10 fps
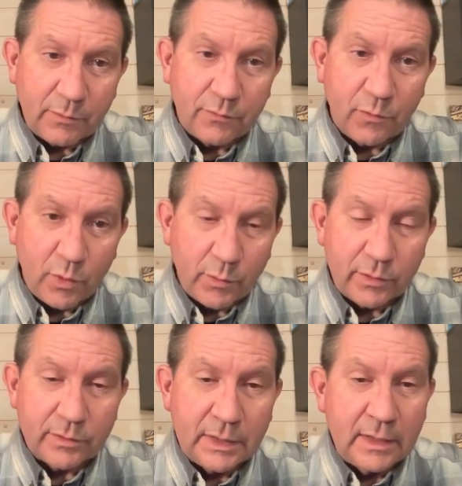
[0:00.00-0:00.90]

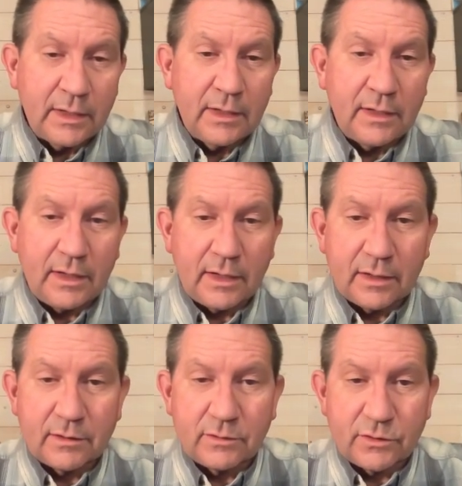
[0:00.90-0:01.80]
forward.
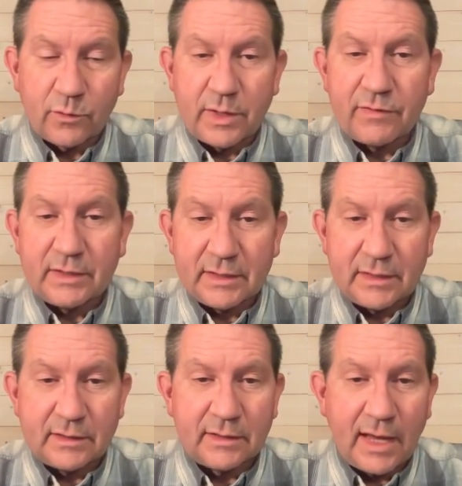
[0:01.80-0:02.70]
And so we've
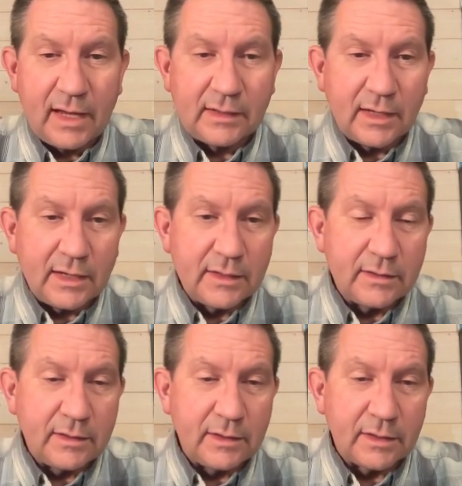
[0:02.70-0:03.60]
indented that
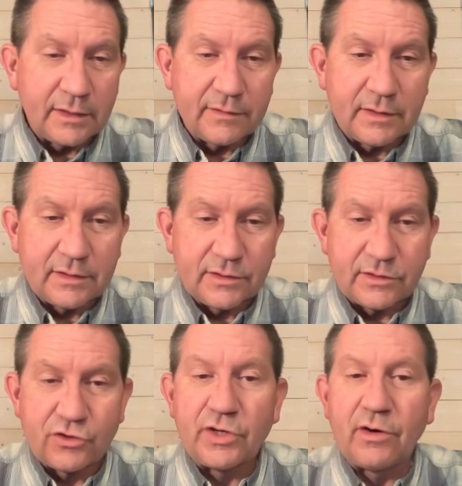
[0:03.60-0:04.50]
line, and then
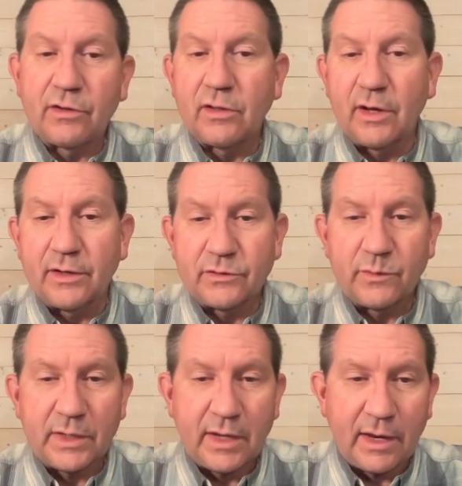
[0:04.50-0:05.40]
this asher clause
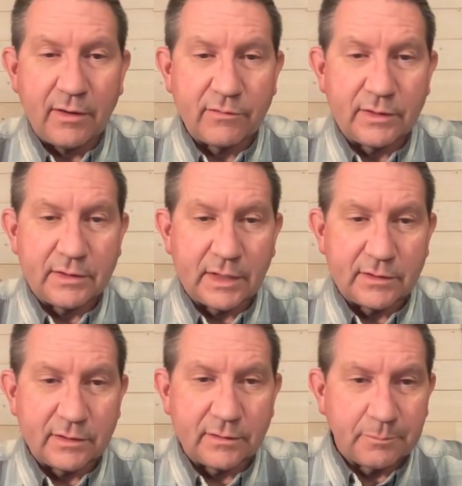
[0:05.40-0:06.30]
we have
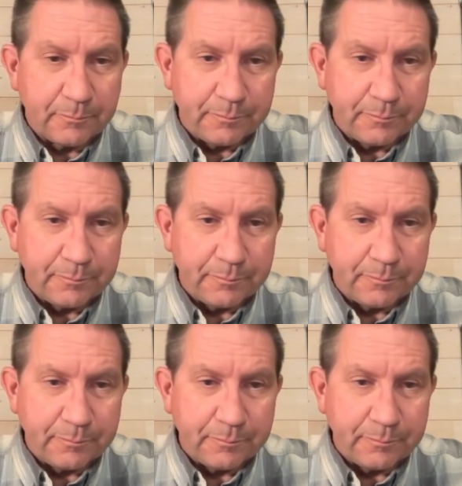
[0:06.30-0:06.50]
indented.